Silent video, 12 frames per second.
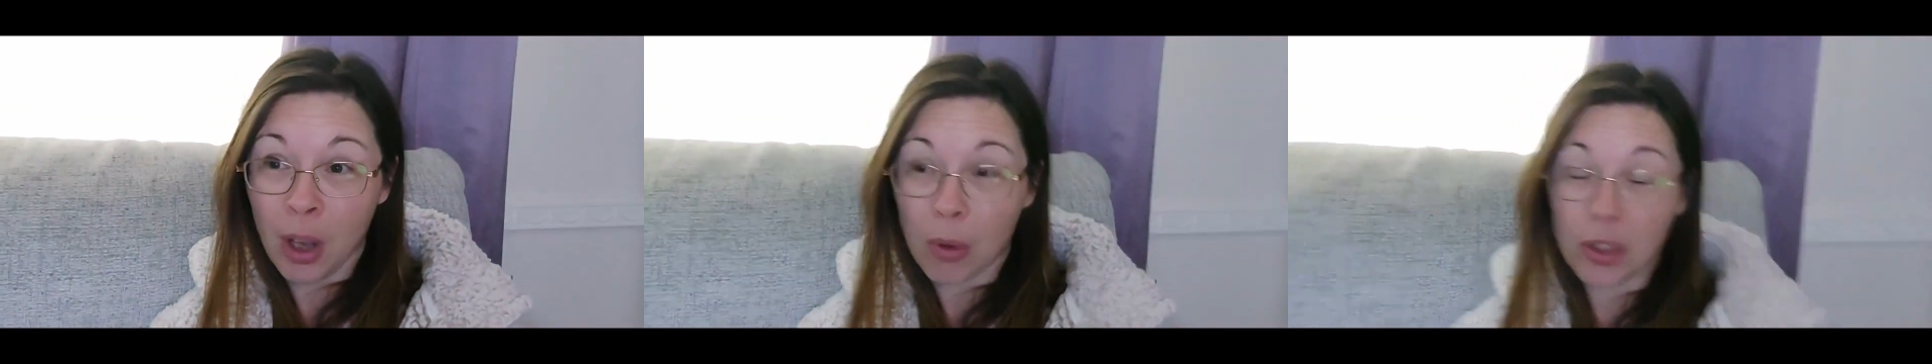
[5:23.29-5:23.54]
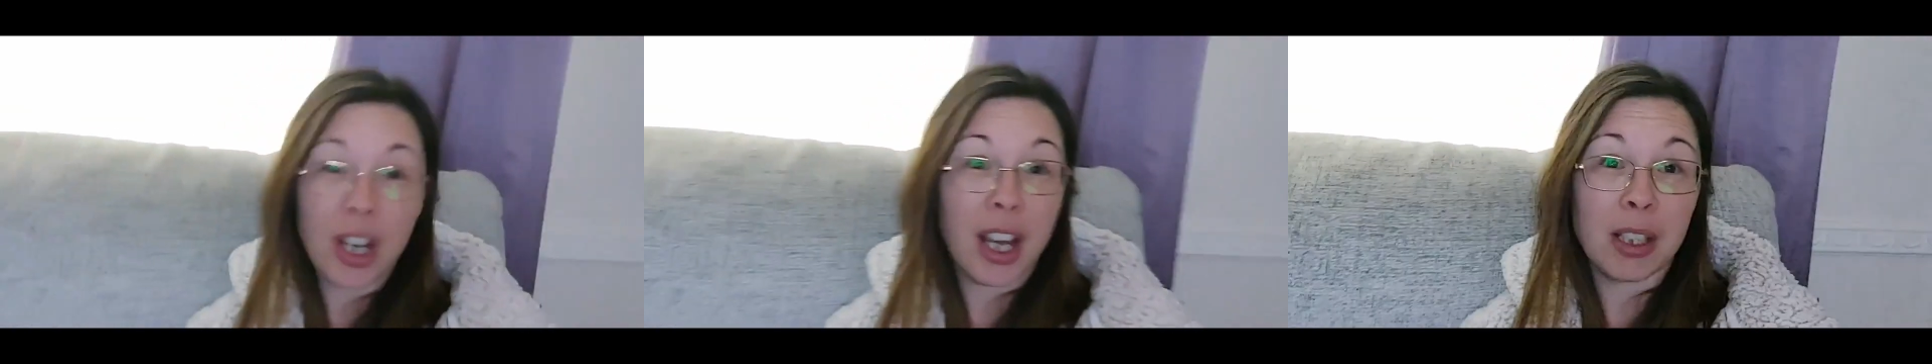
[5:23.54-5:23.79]

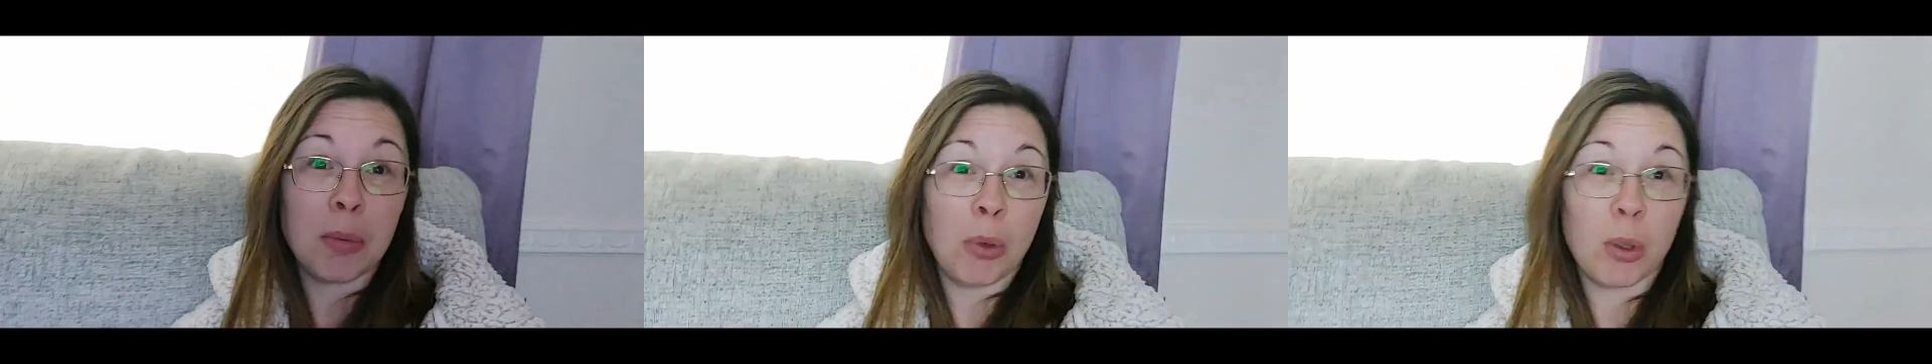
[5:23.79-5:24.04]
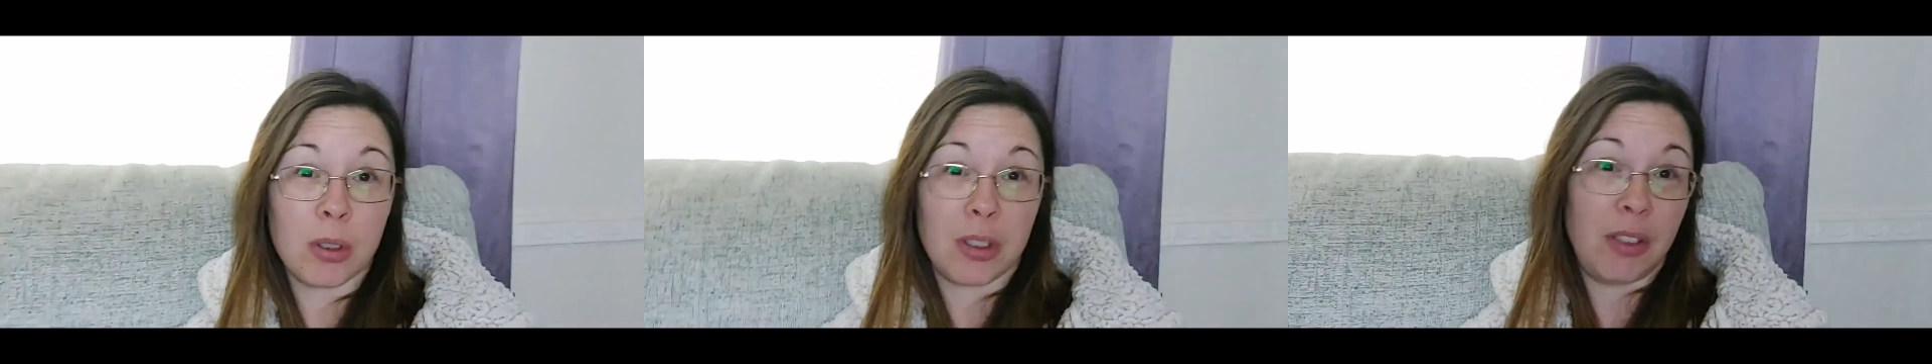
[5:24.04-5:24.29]
Which, yeah, I
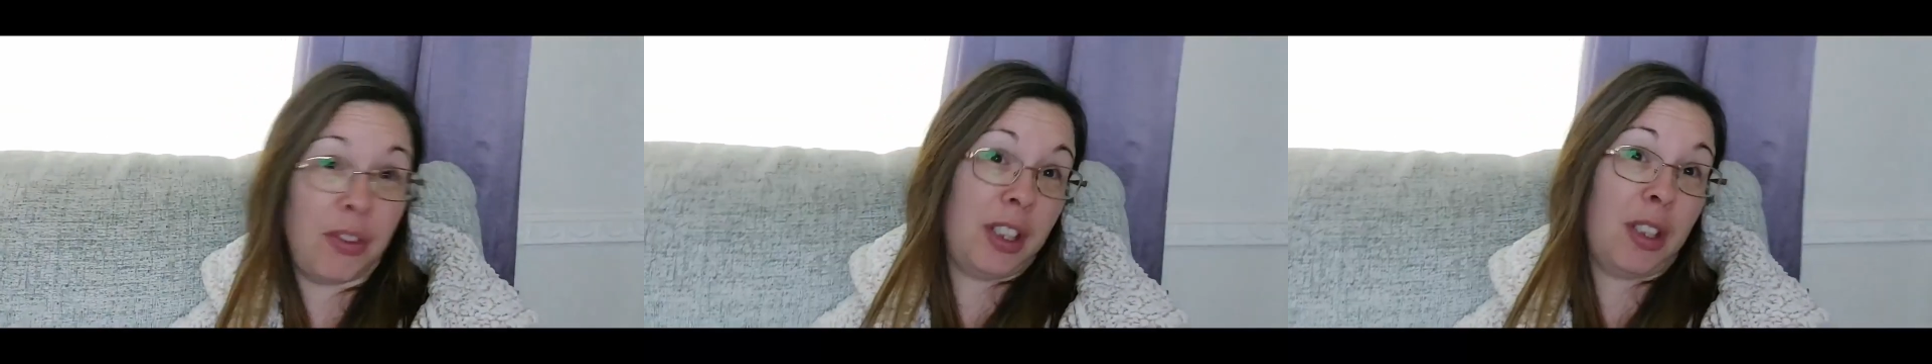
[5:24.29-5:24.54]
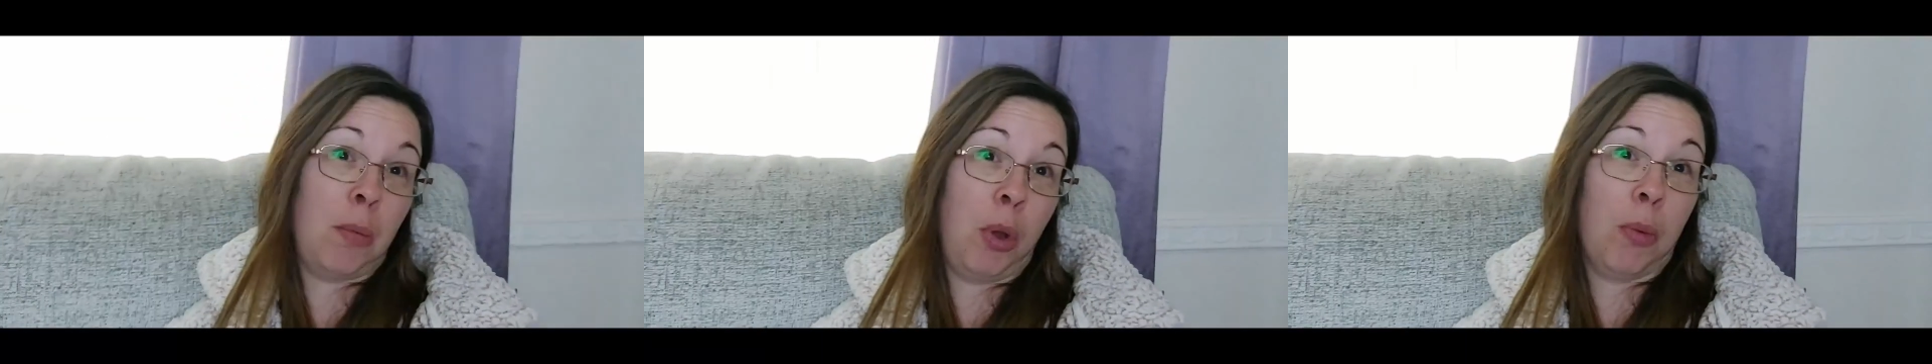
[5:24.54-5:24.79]
suppose
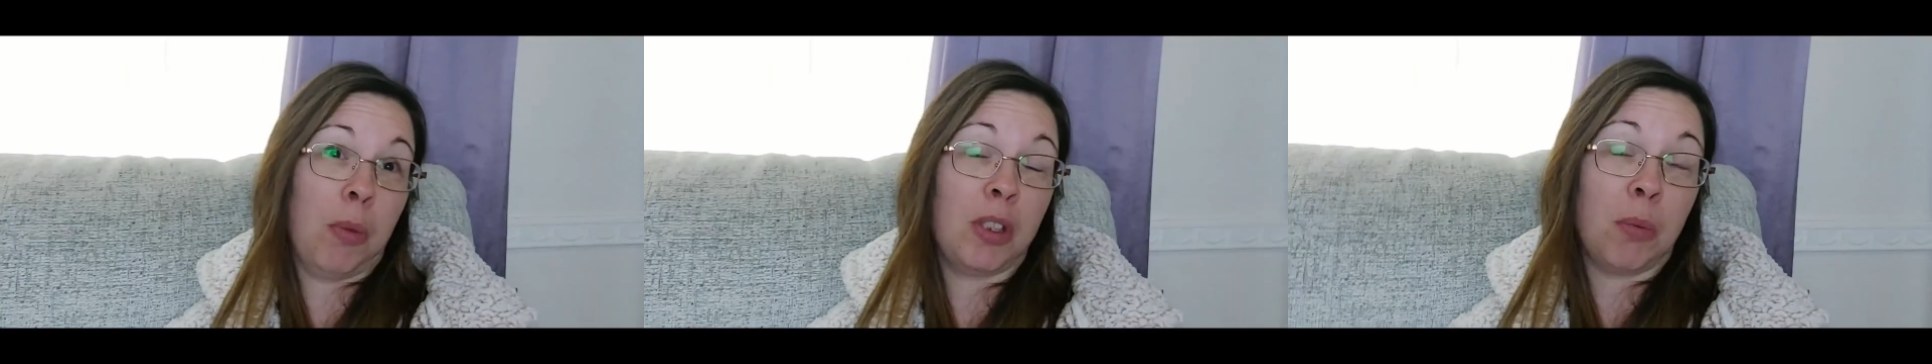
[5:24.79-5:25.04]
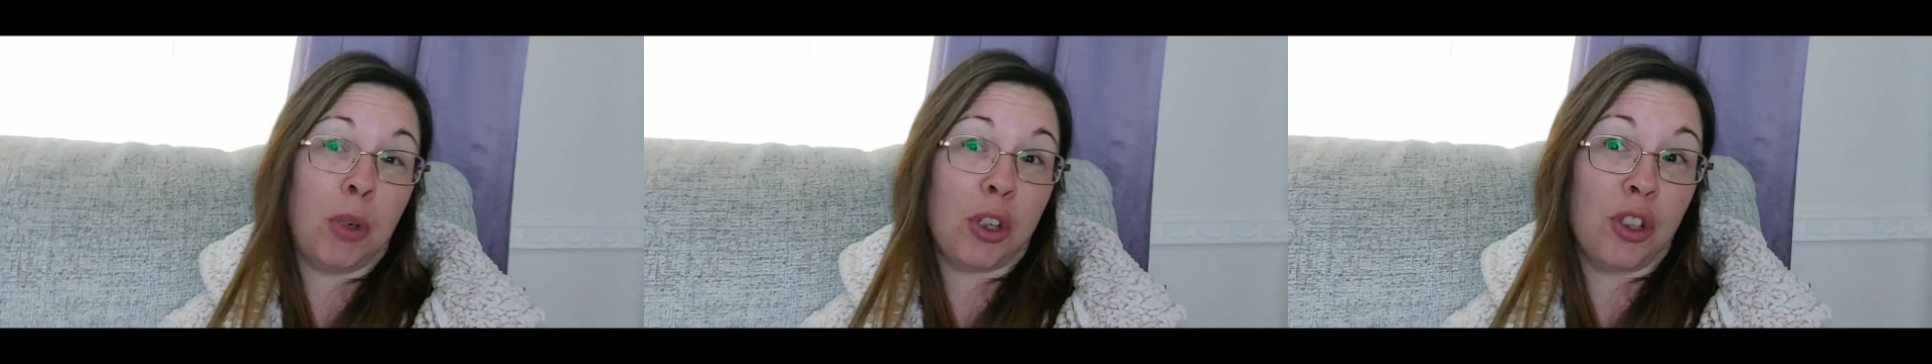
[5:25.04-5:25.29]
defeats the
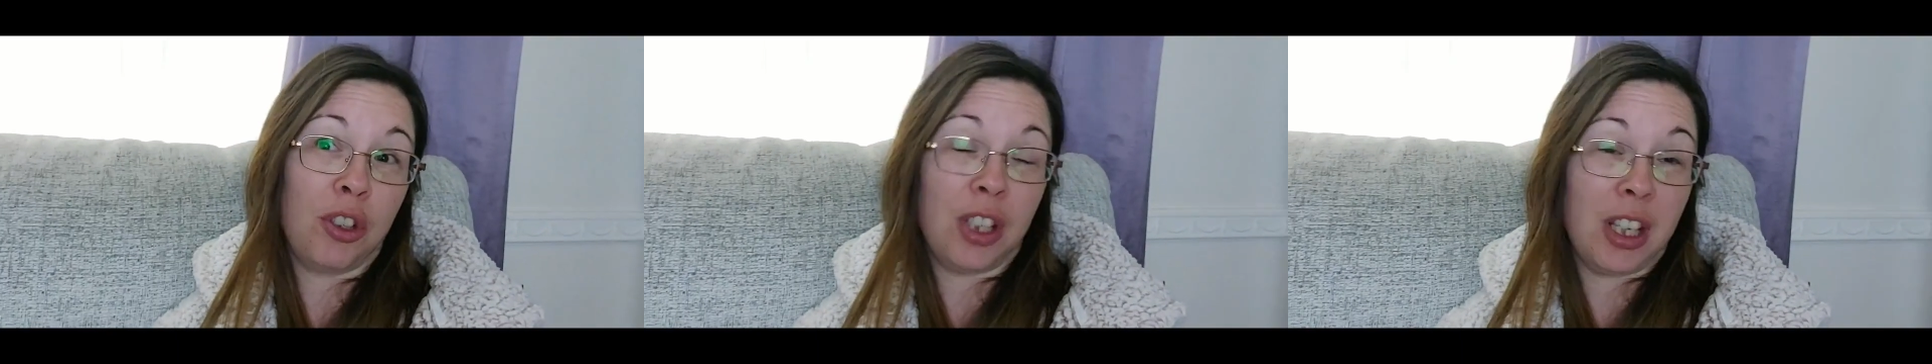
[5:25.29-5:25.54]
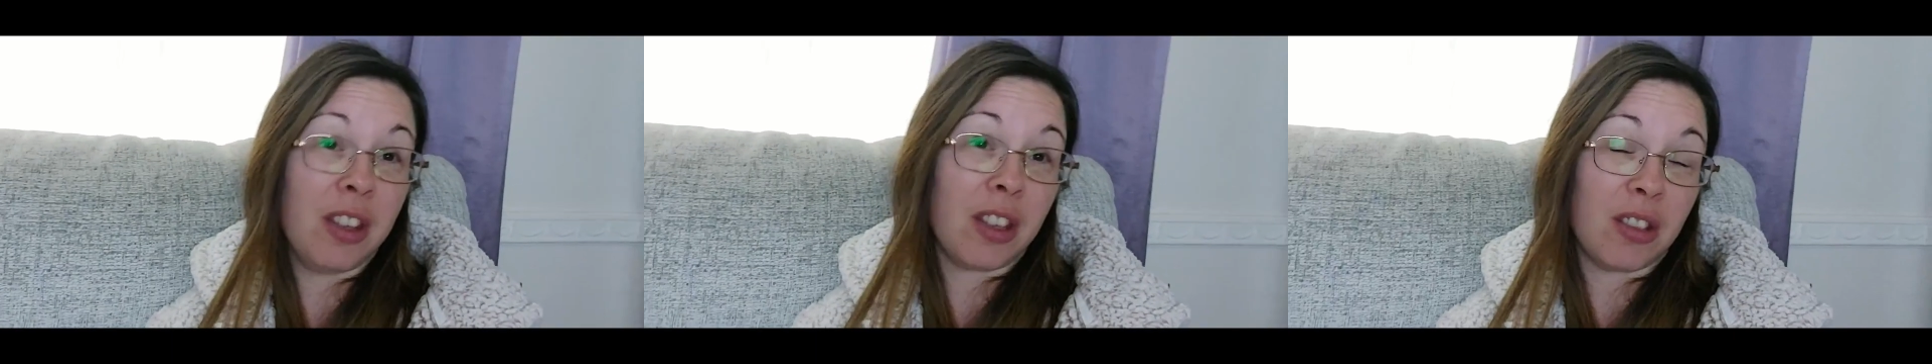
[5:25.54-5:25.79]
purpose of brushing teeth,